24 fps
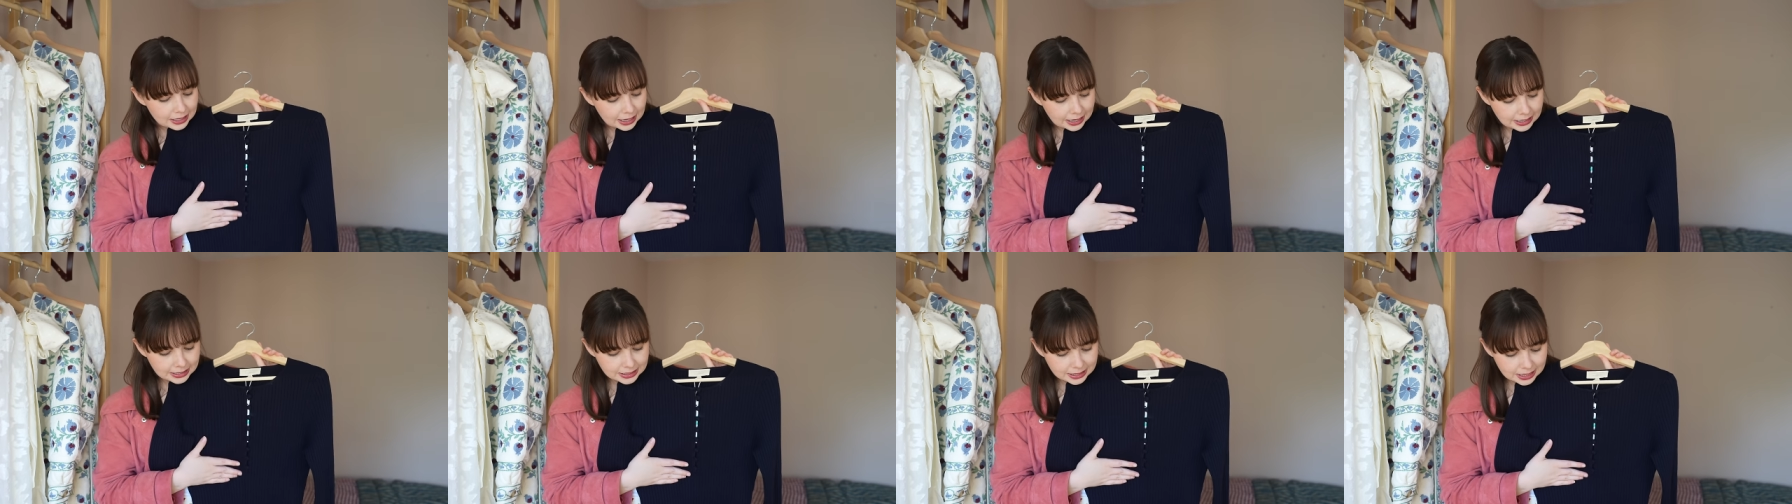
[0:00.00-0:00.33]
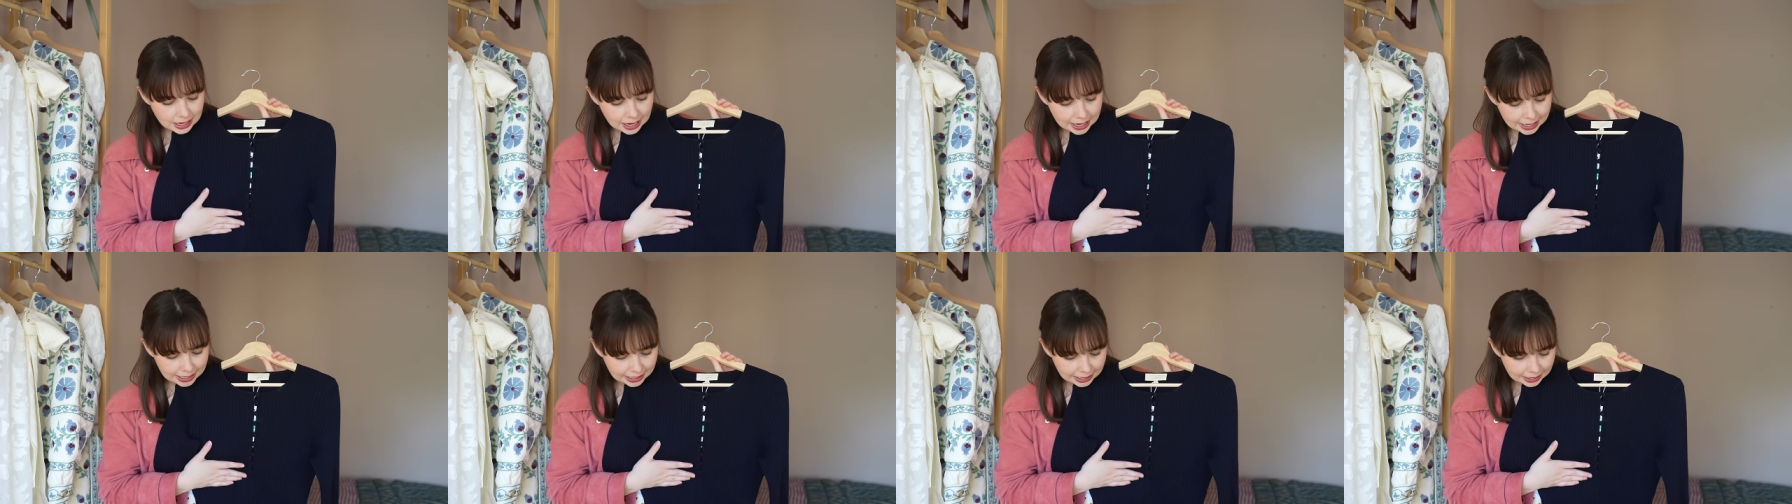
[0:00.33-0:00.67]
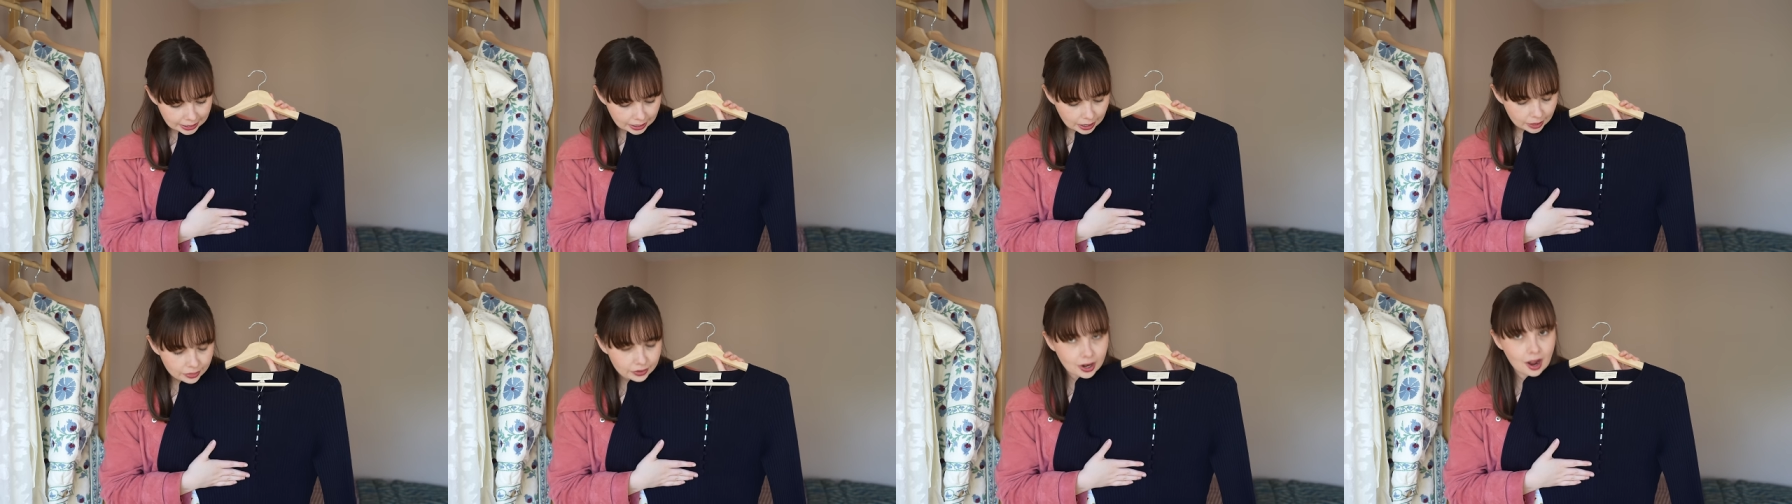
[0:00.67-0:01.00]
It's
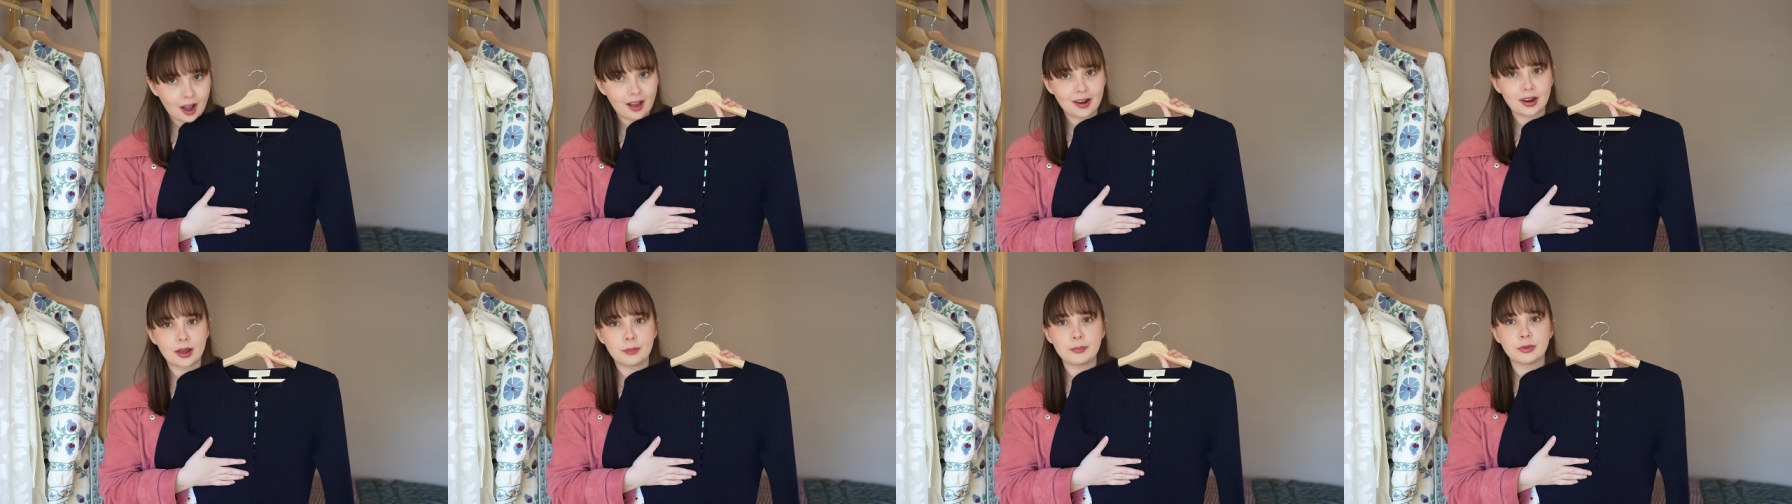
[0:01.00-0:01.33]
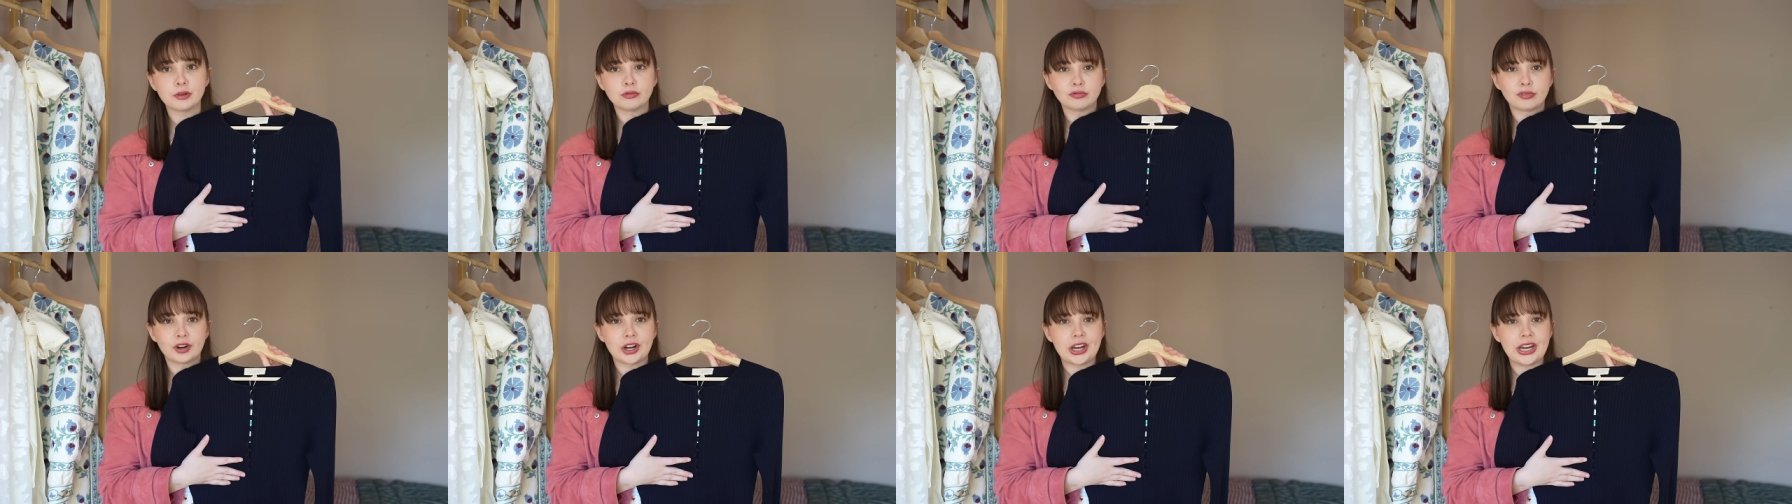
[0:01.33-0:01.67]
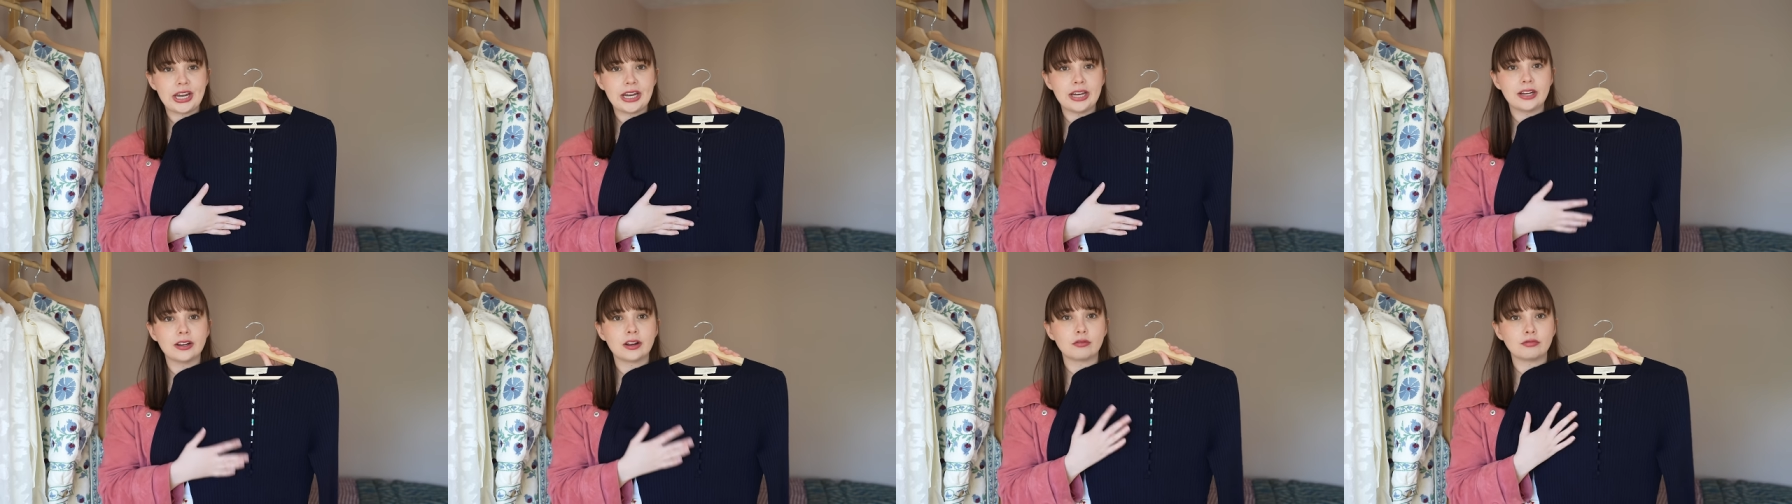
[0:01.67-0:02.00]
in the colour
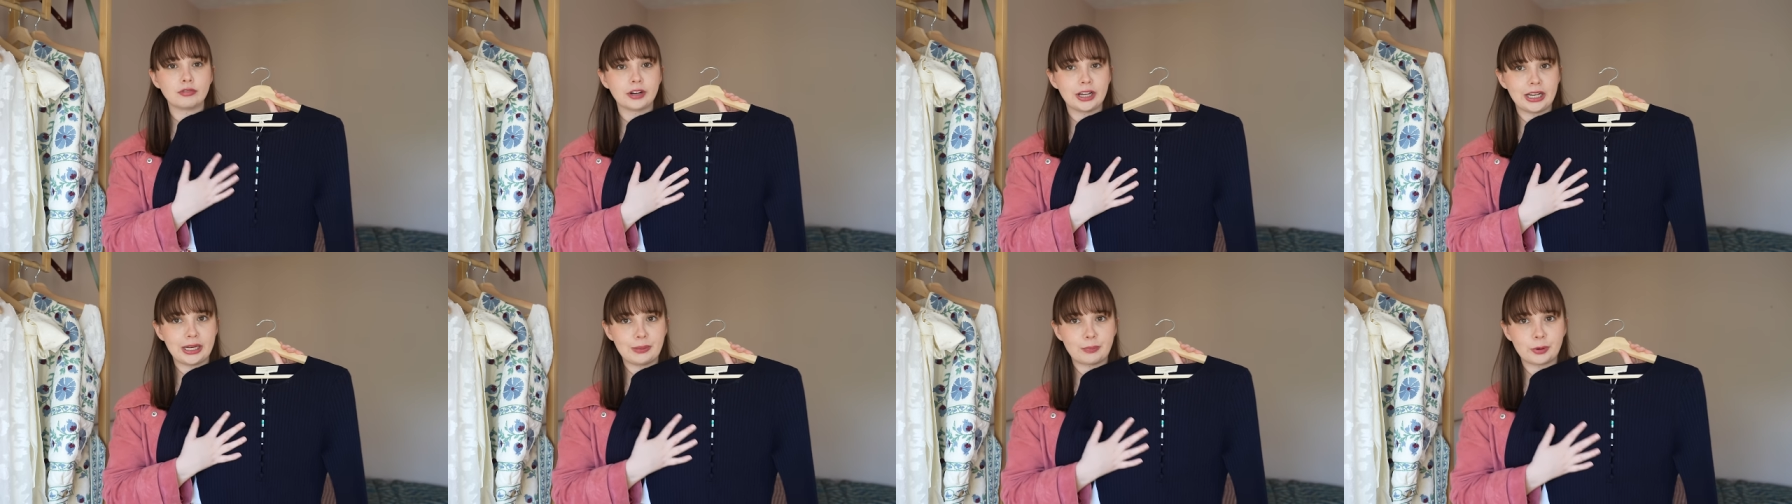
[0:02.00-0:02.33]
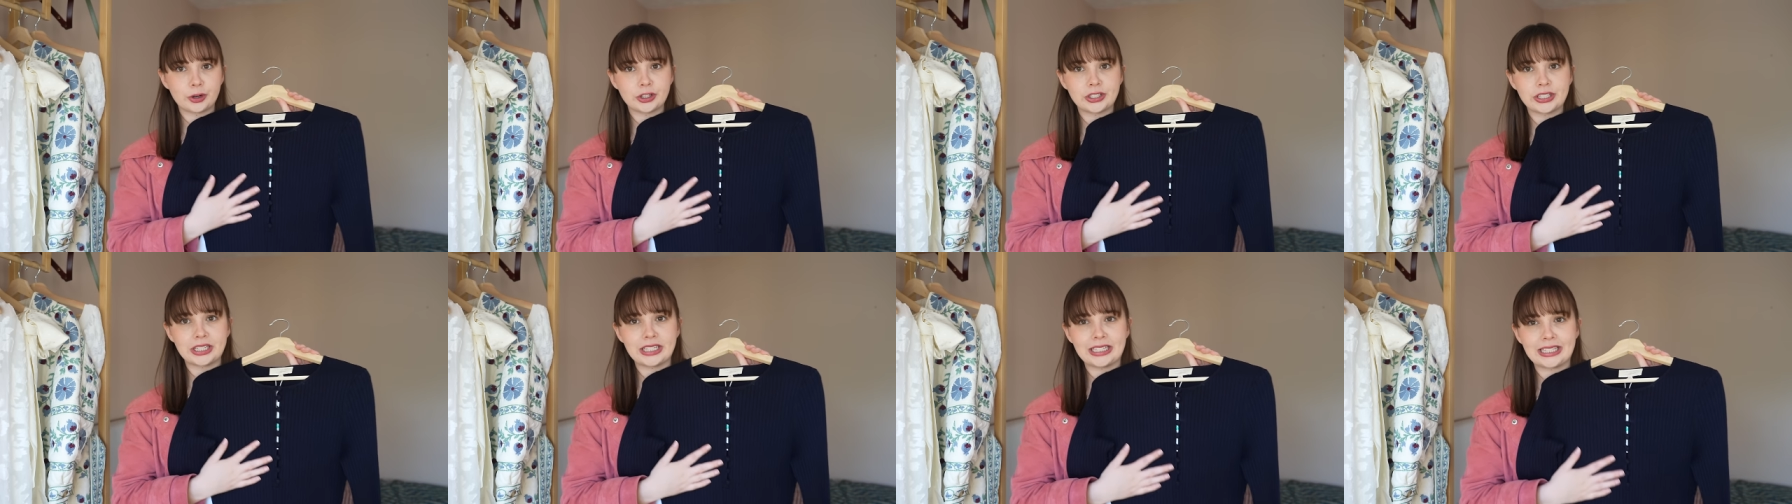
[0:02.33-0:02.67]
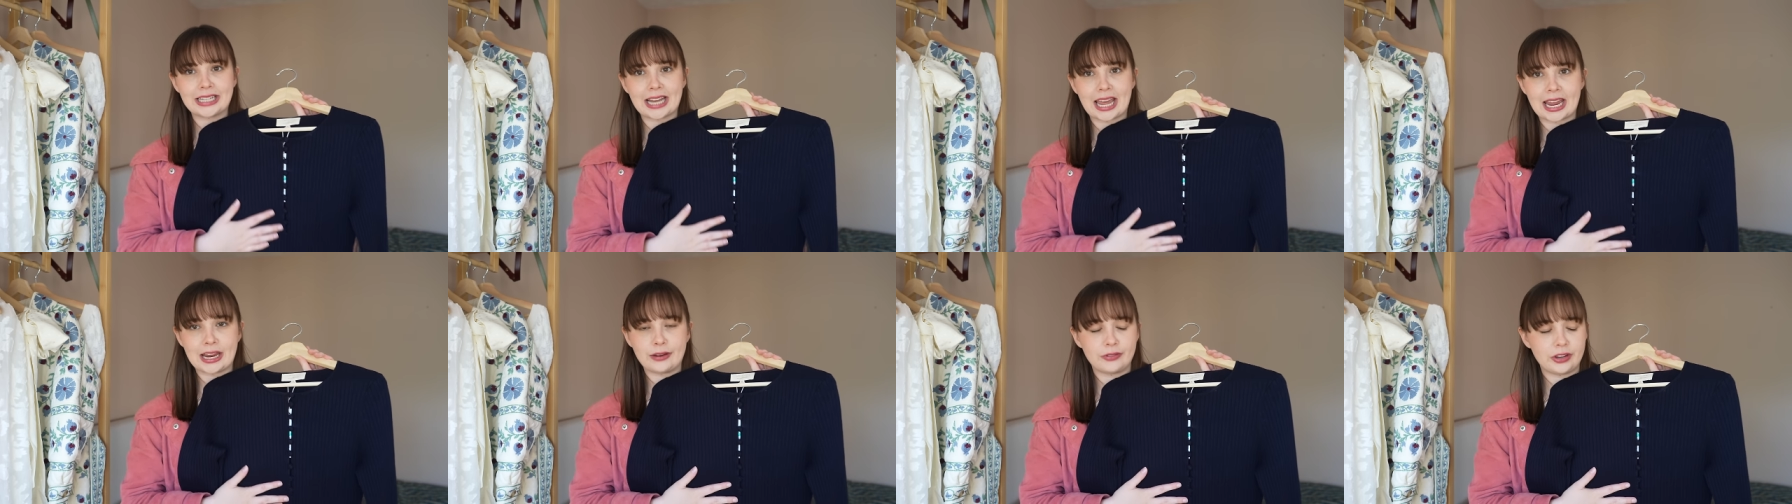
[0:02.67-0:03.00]
marine, really pretty
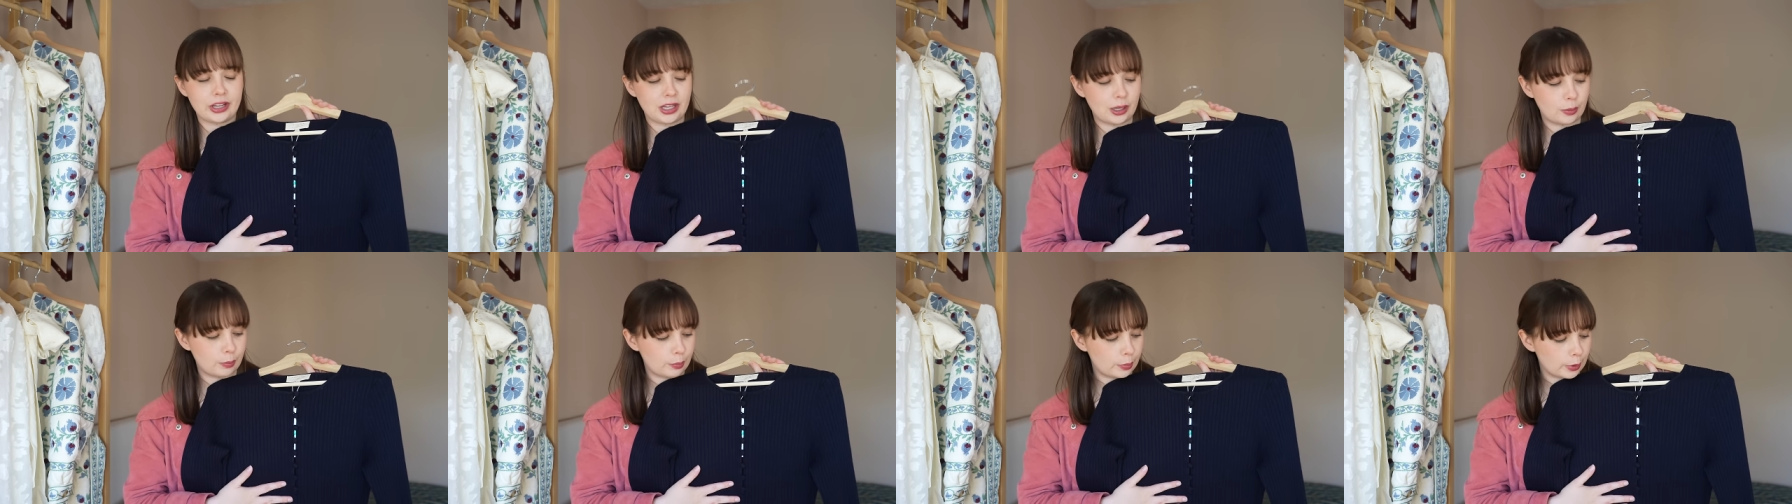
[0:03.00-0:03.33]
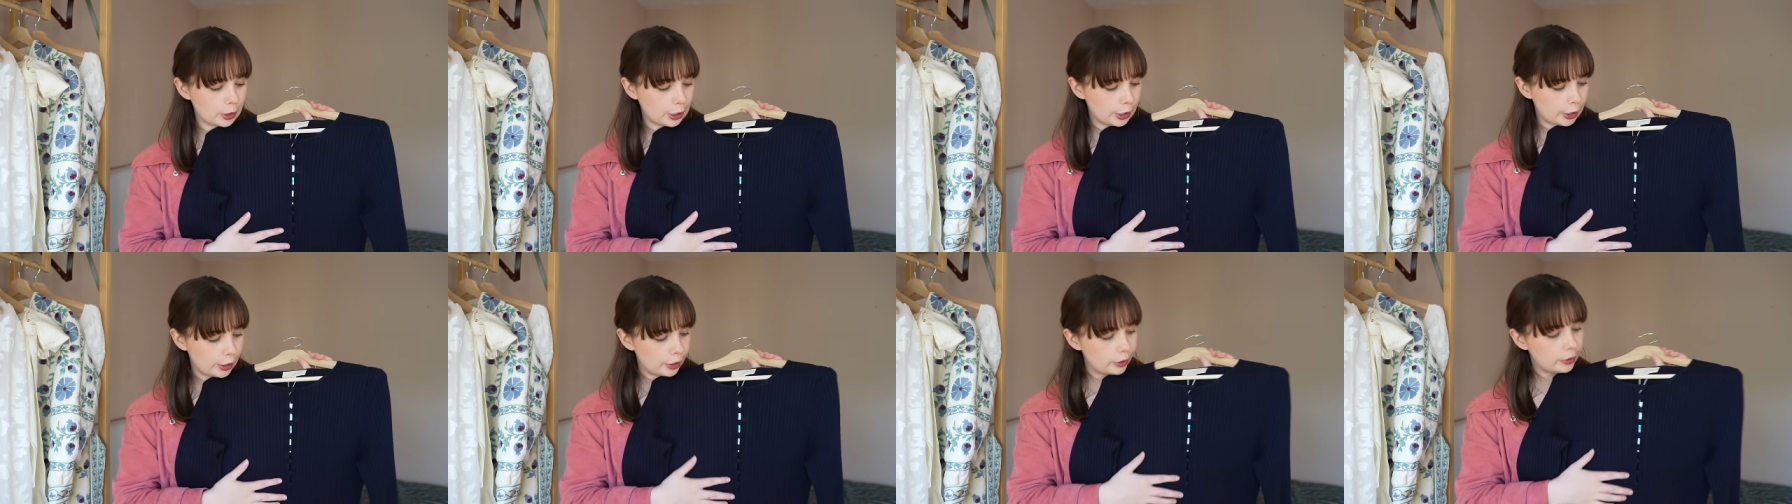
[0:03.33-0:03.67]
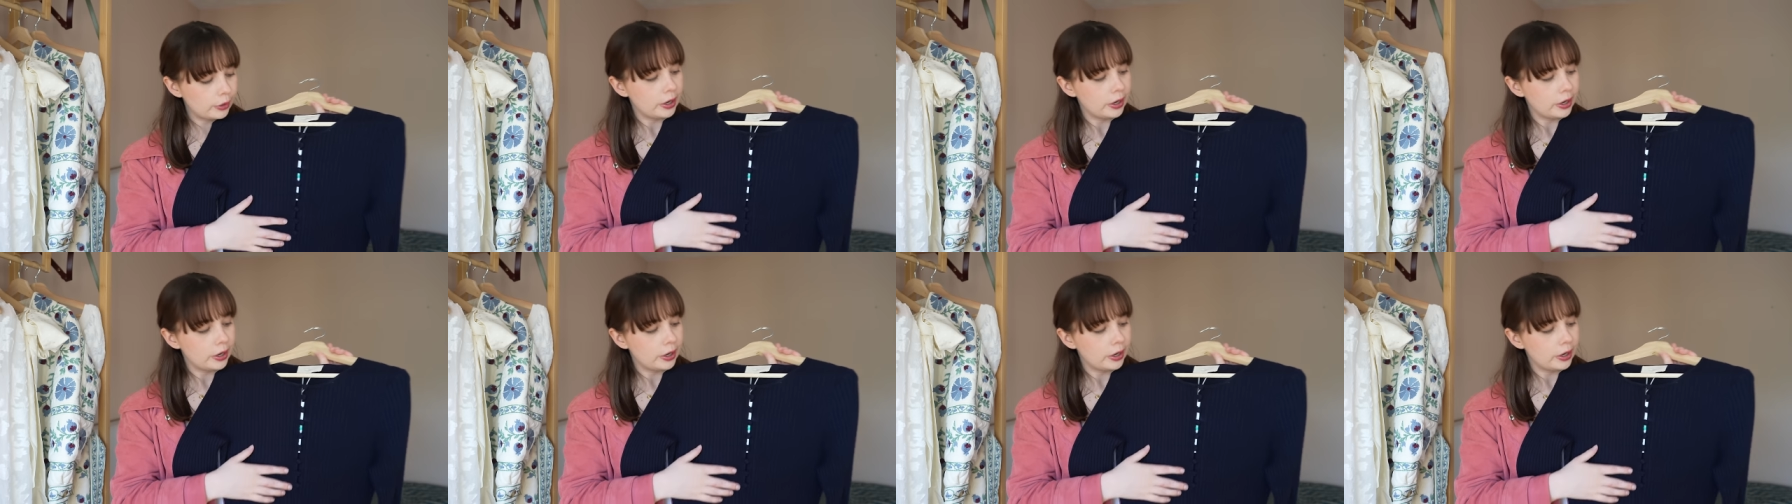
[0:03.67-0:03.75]
navy blue.